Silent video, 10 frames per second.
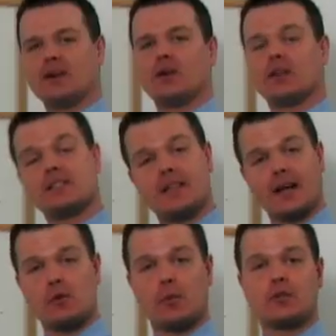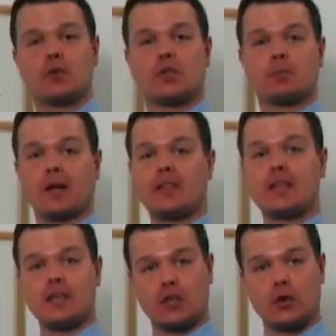Let's take a moment to explain
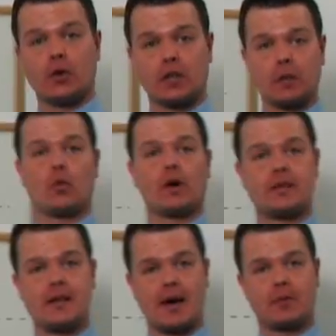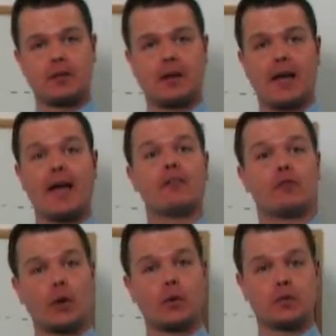the EQ a little more in depth and
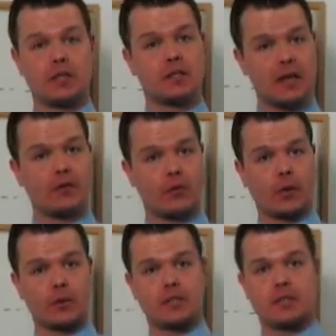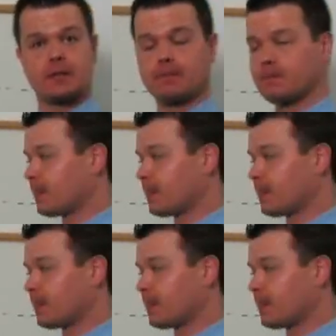frequencies, sound frequencies.